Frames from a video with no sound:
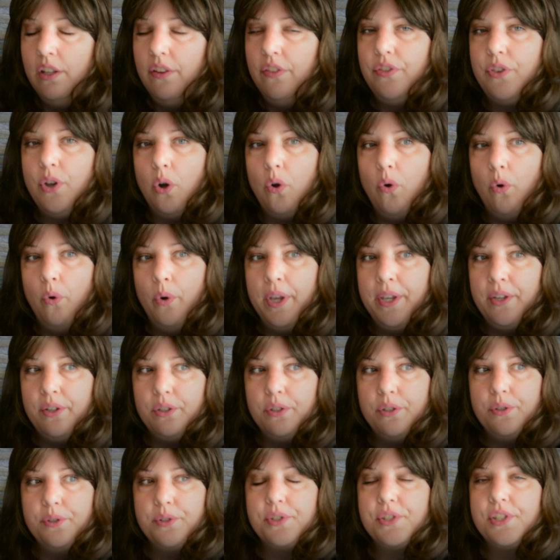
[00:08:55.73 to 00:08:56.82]
the
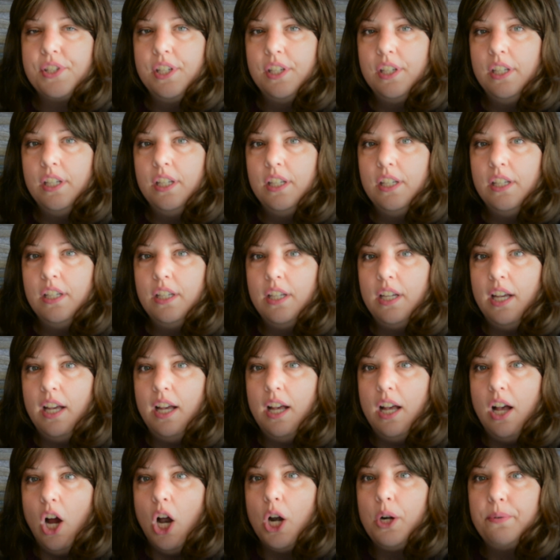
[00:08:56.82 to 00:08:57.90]
oils
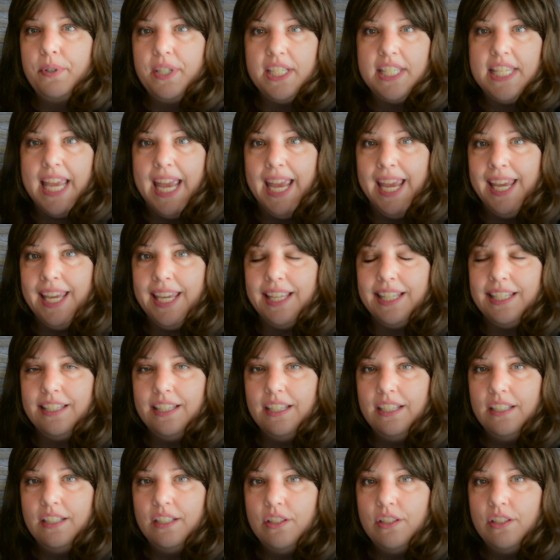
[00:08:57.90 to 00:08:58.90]
are retained,